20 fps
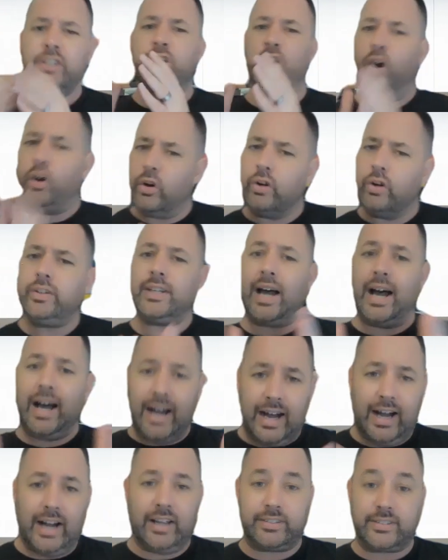don't
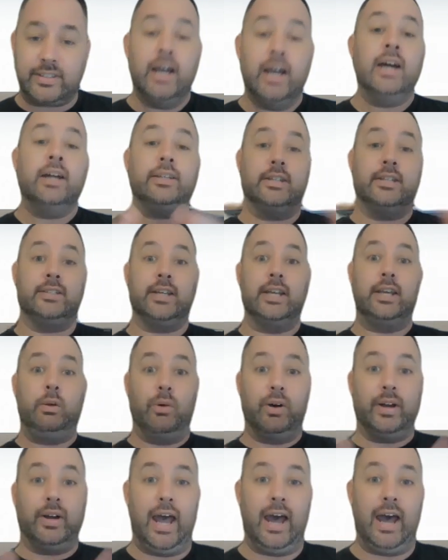ask, does
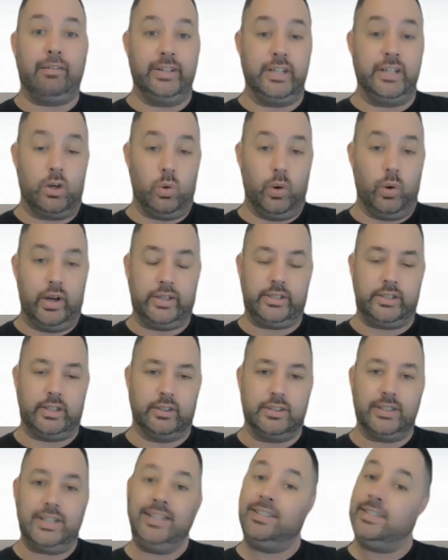anyone have any
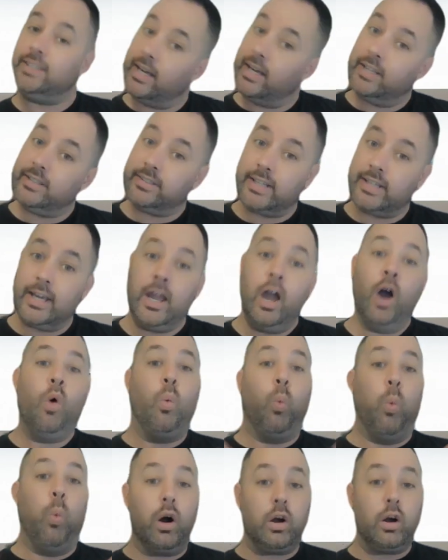questions? Instead, say,
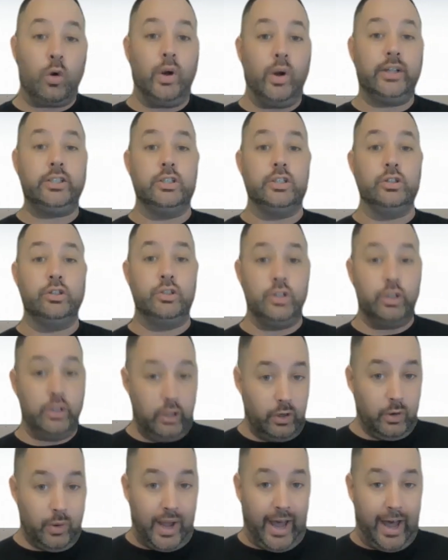what questions do
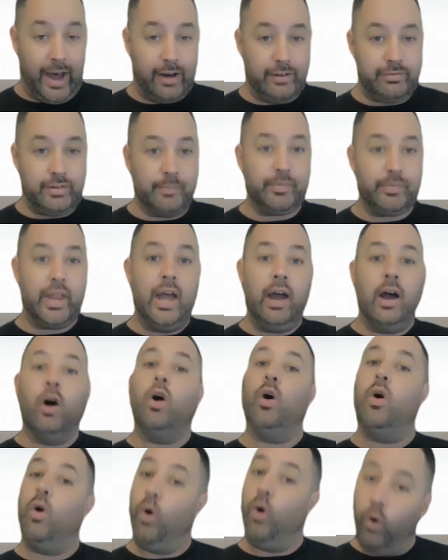you have?
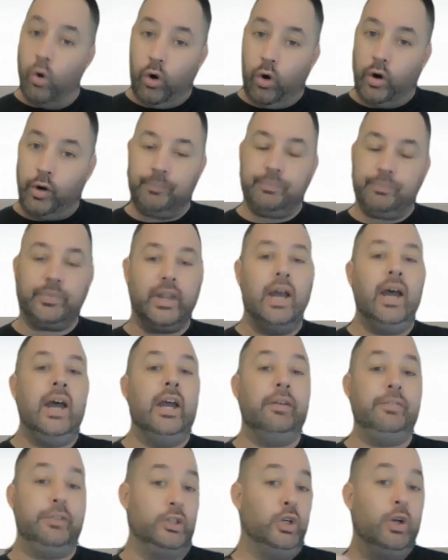Or
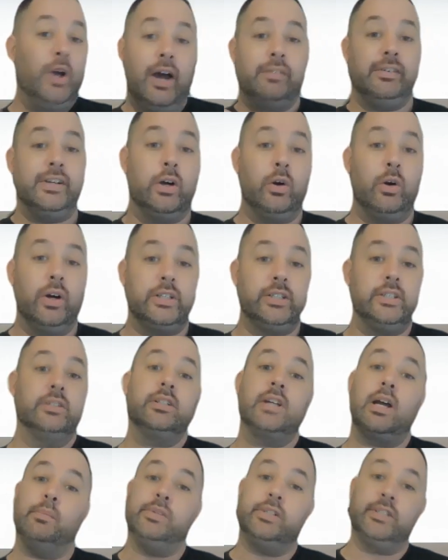if you do have any
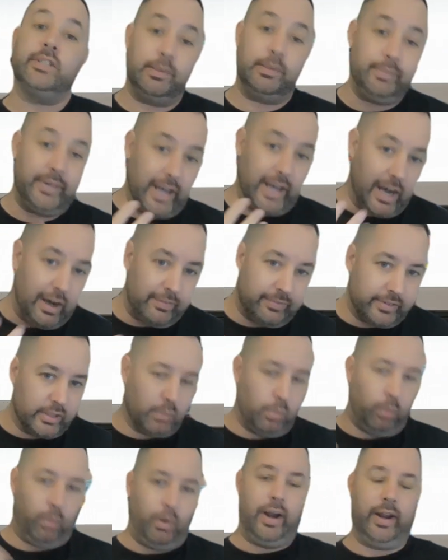questions, come and see me after
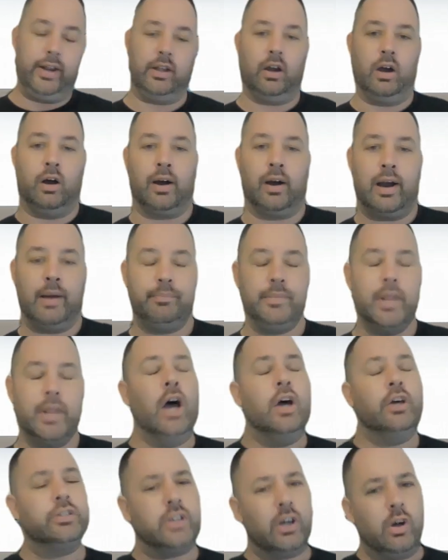the break. All right.
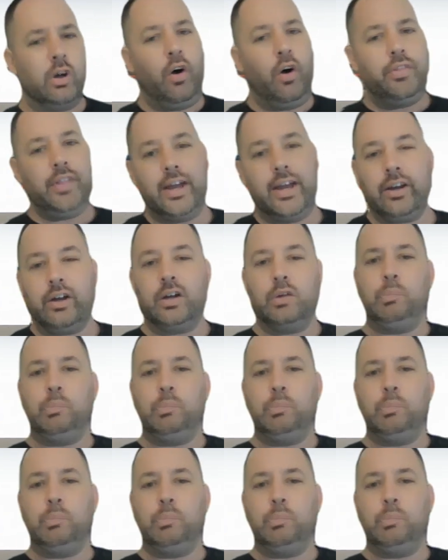So on that